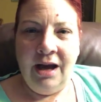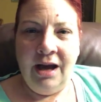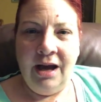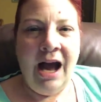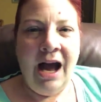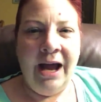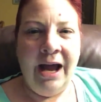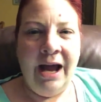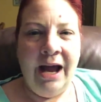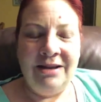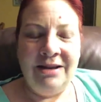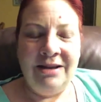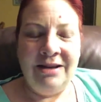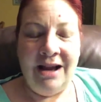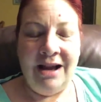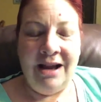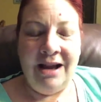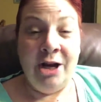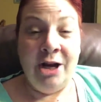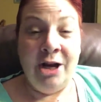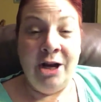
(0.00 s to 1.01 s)
I
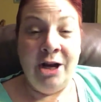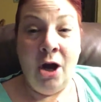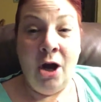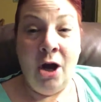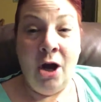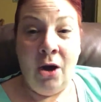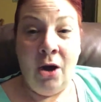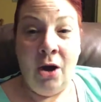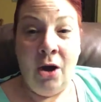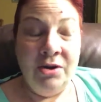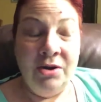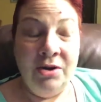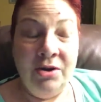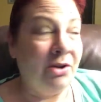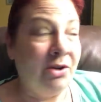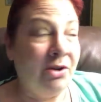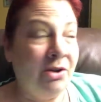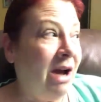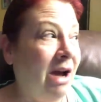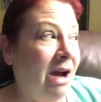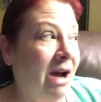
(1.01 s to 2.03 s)
I know. So
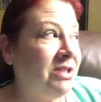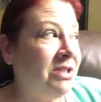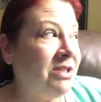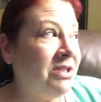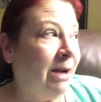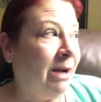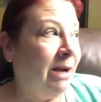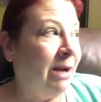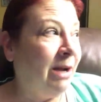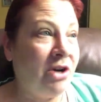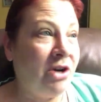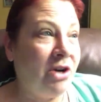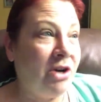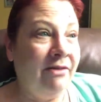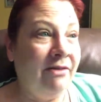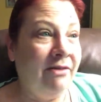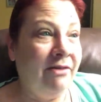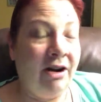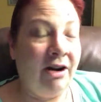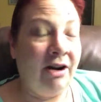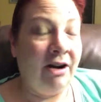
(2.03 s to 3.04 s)
now it's like I'm trying to
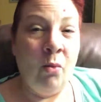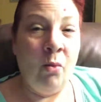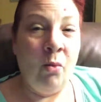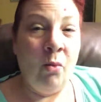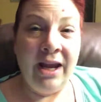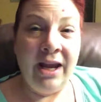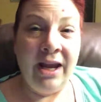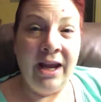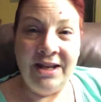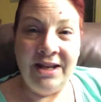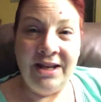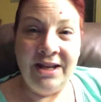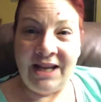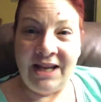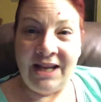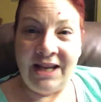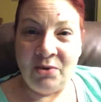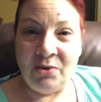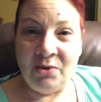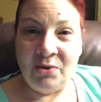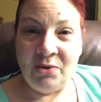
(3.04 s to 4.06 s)
figure out when can I
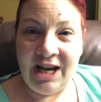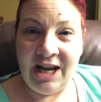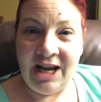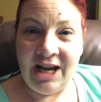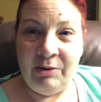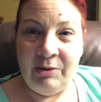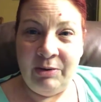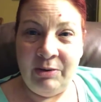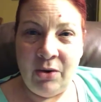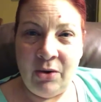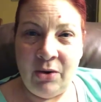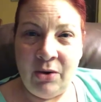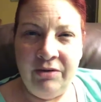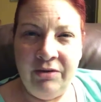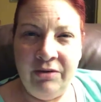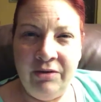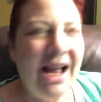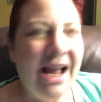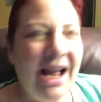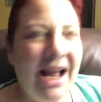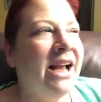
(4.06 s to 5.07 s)
schedule time to record
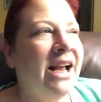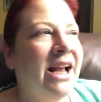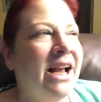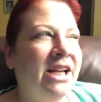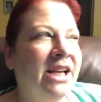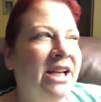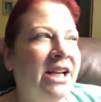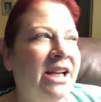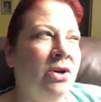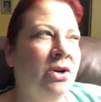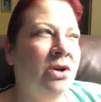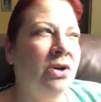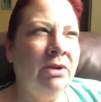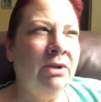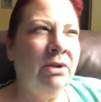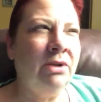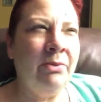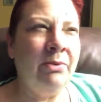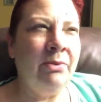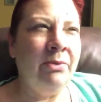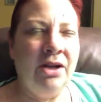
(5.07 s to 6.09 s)
this because I don't
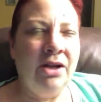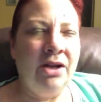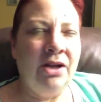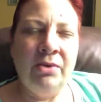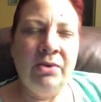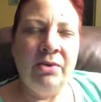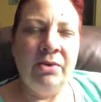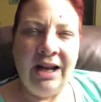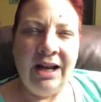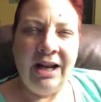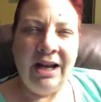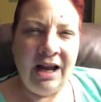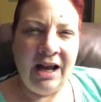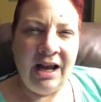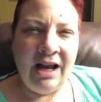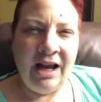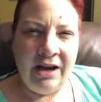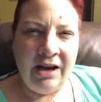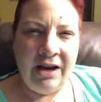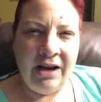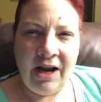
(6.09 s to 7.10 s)
really want to do it on a
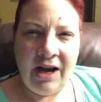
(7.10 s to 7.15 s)
live.